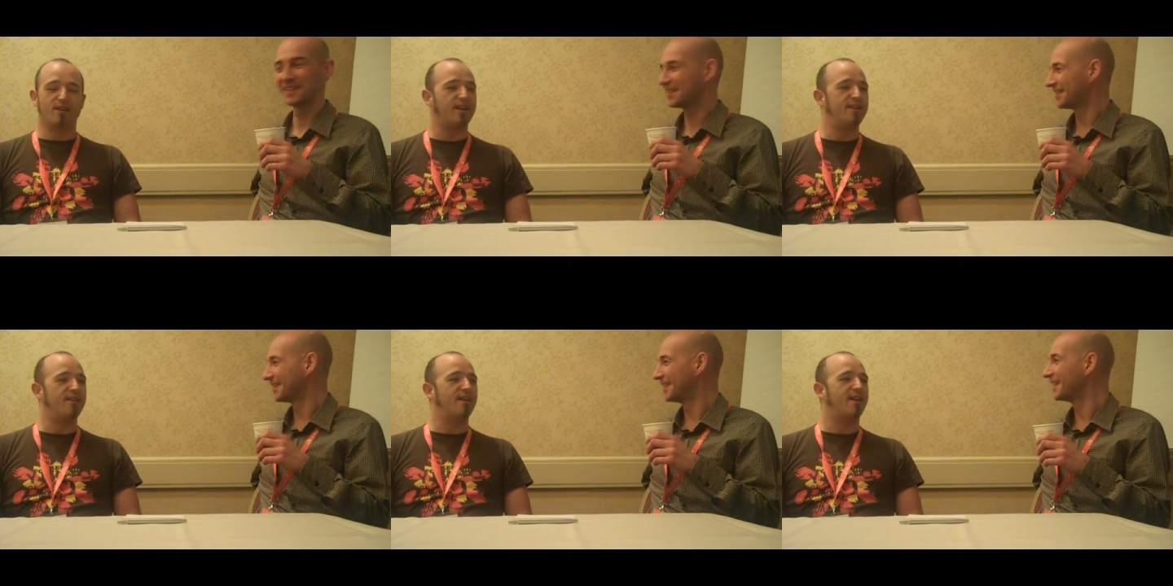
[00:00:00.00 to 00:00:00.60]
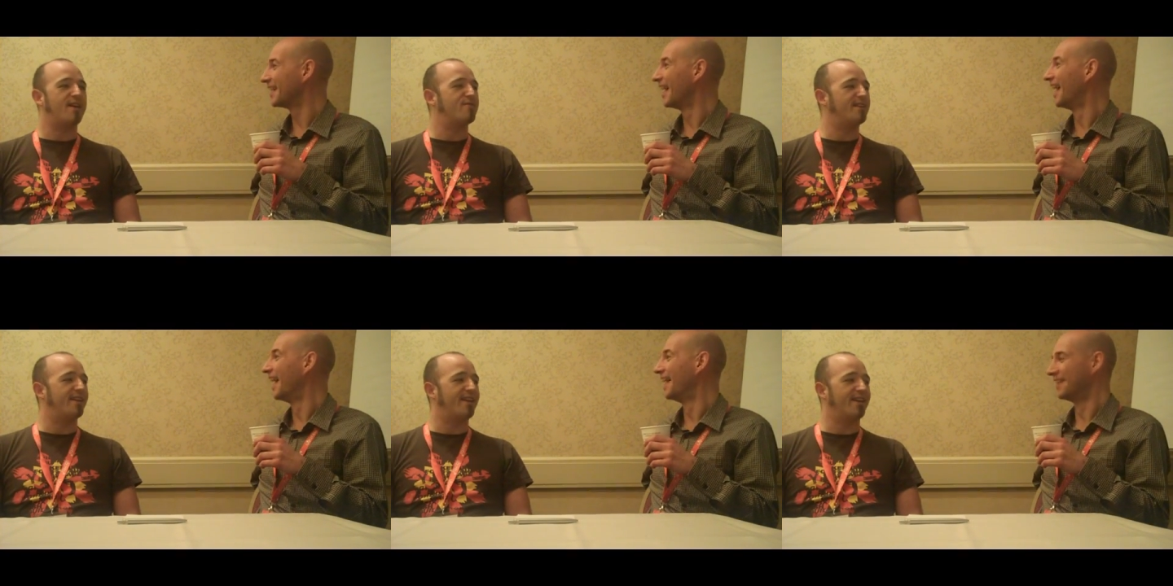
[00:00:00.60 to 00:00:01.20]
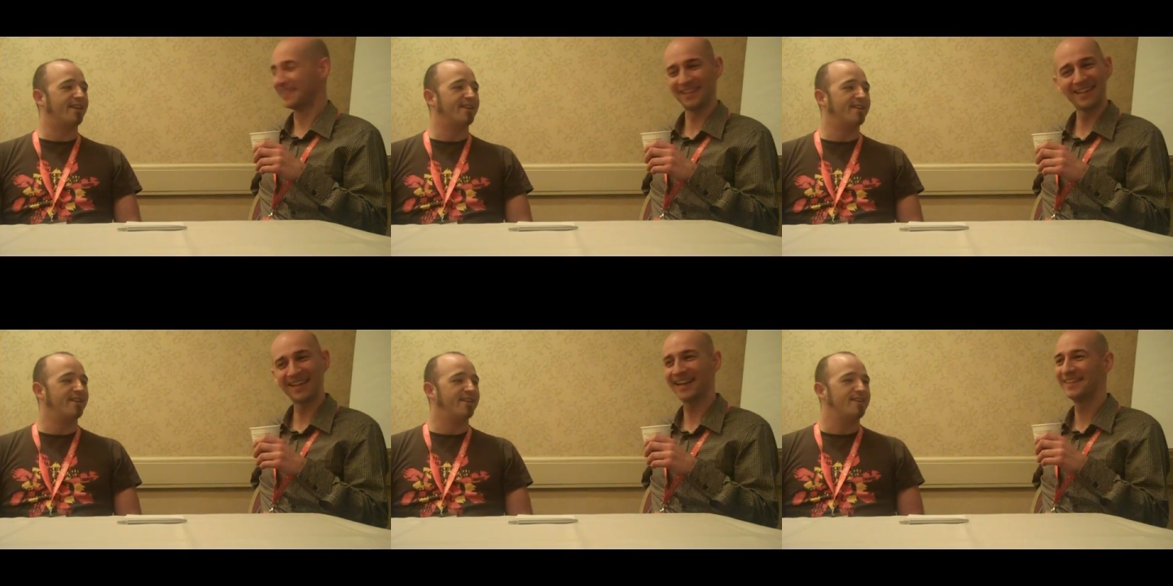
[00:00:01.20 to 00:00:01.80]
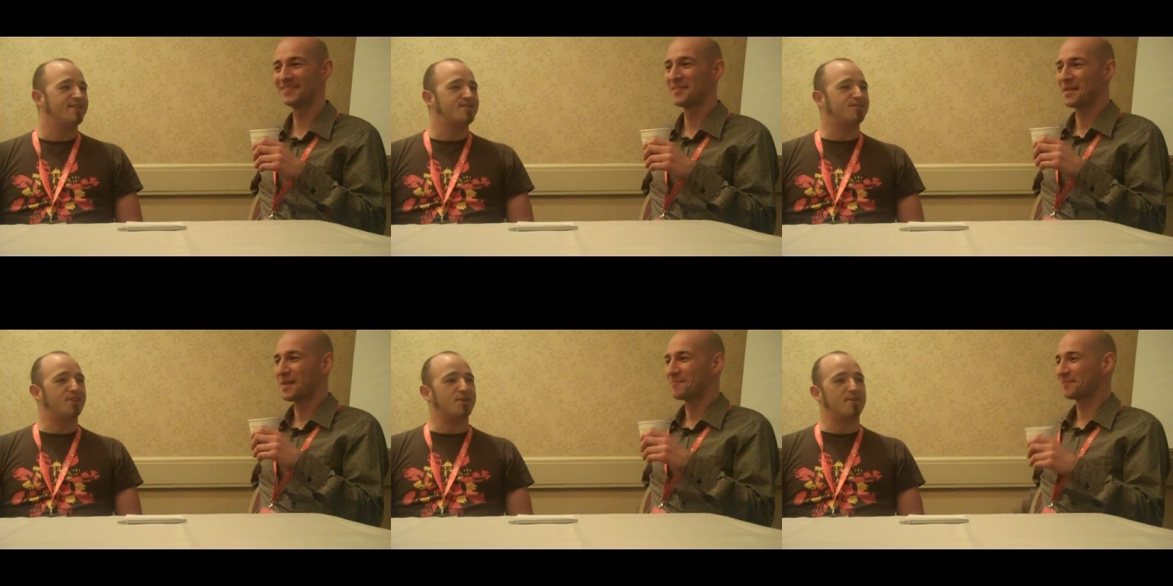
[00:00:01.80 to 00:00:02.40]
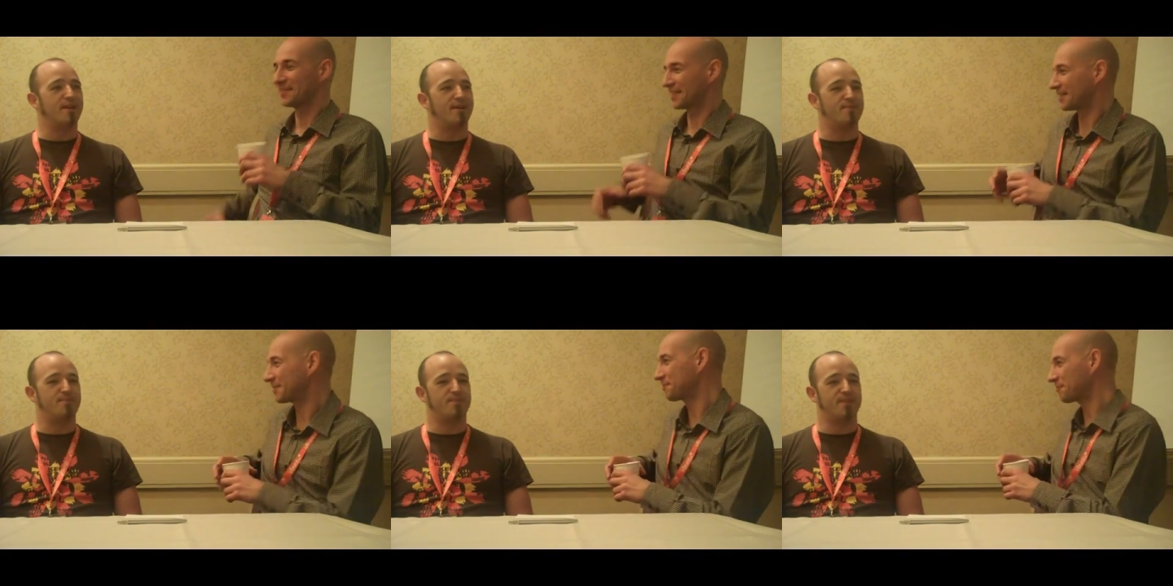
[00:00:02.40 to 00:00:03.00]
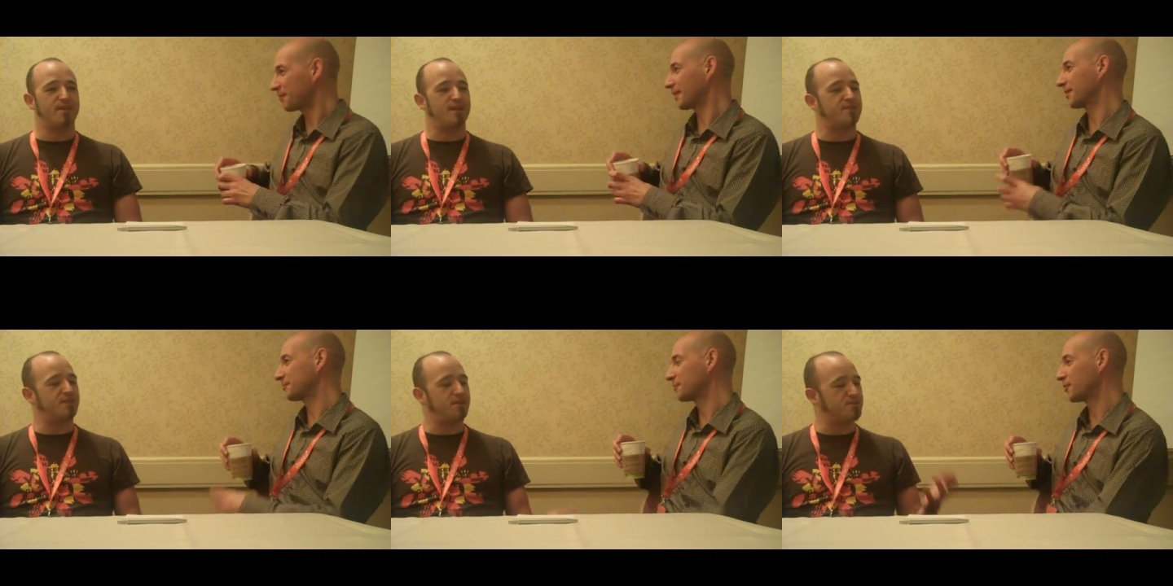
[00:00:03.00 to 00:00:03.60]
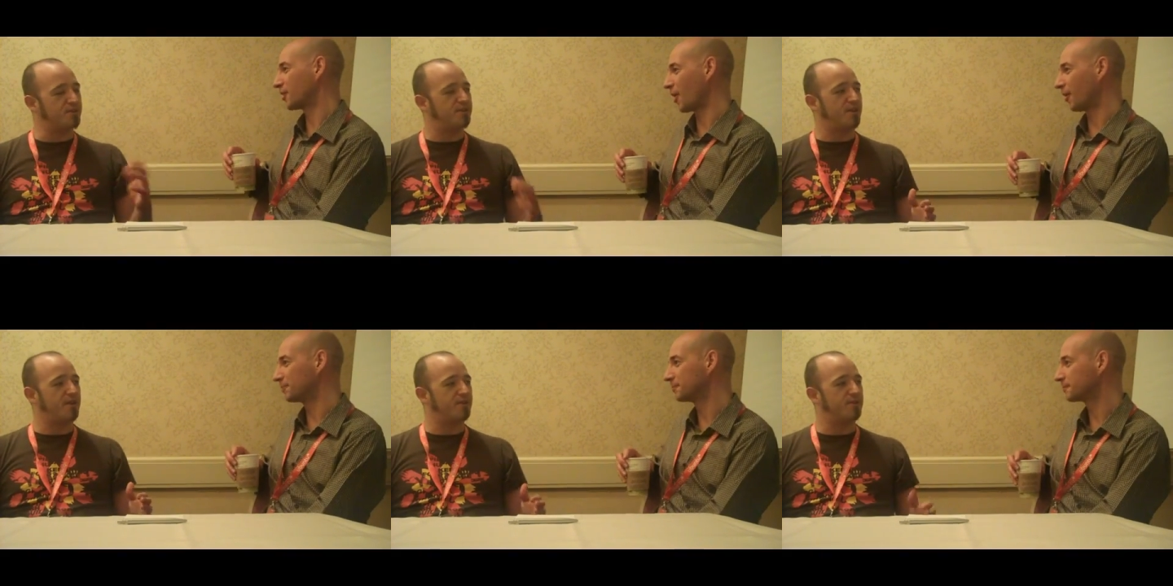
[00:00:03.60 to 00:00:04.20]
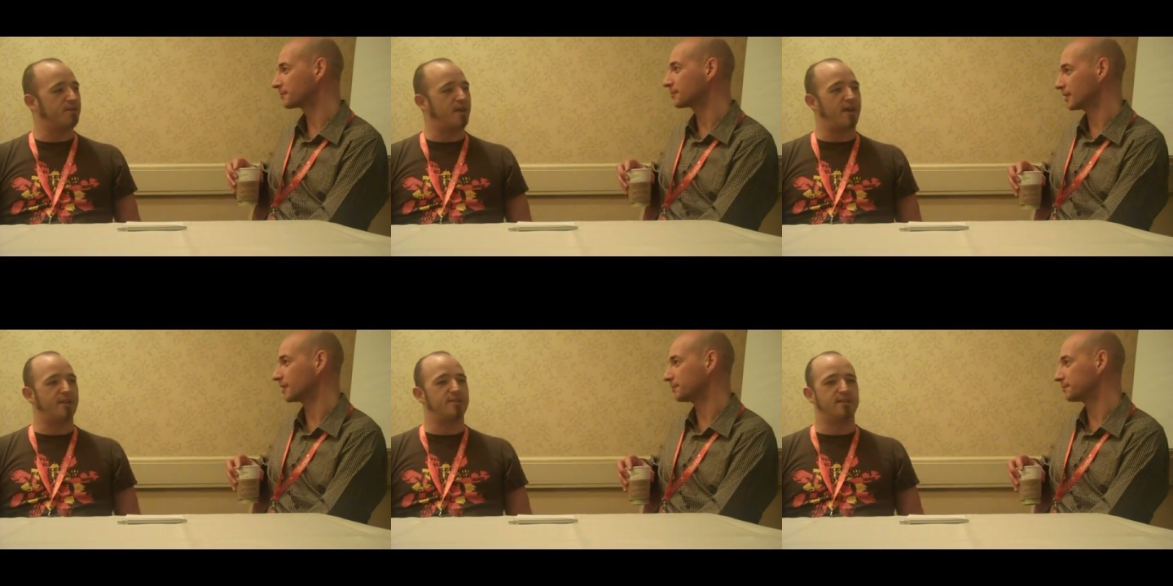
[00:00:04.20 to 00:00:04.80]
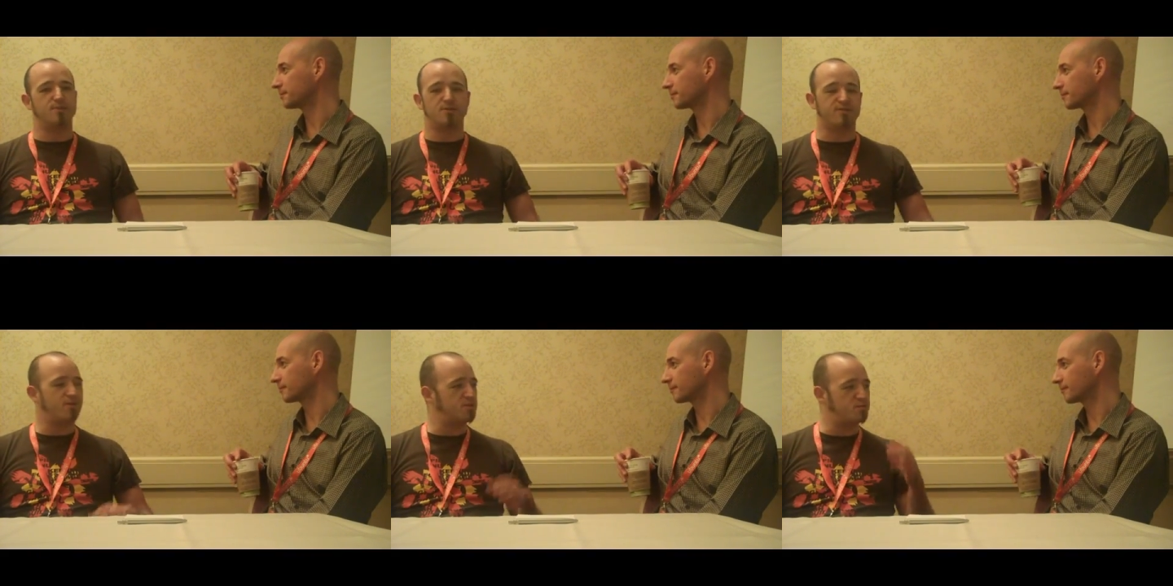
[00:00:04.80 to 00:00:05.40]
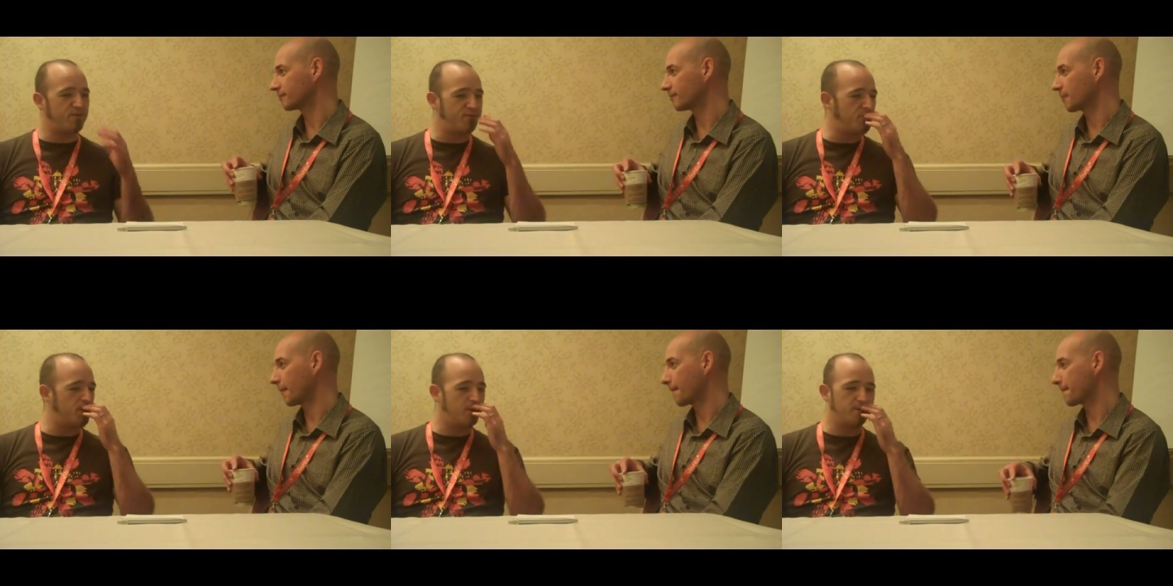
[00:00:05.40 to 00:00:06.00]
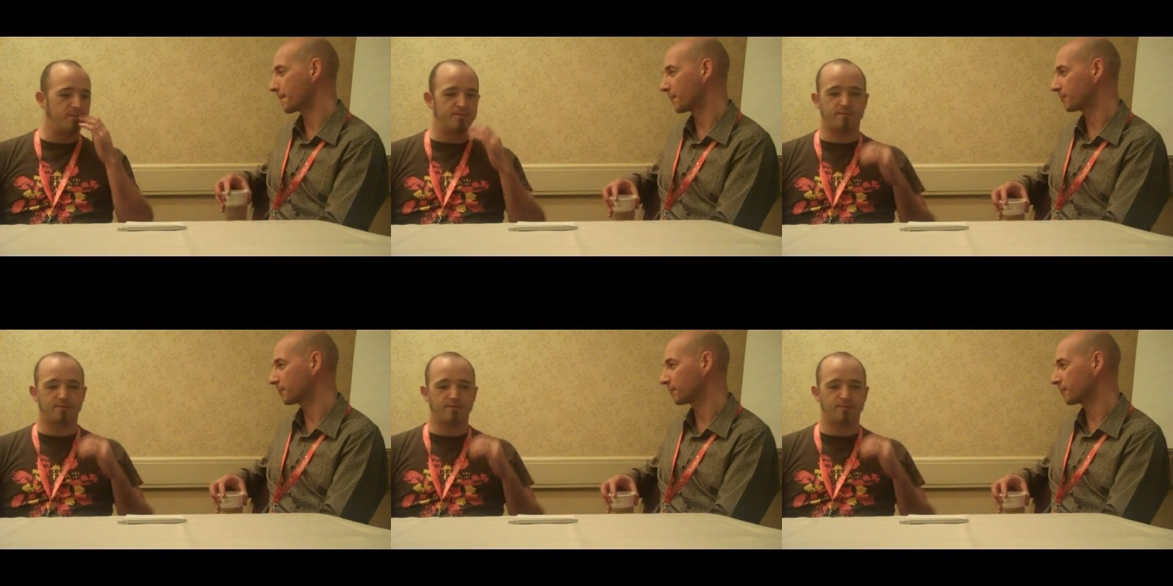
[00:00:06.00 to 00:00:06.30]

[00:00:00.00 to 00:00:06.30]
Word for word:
Speaker 1: looking younger every day. Yeah. So um, okay, so you joined Canonical, and this was of course before.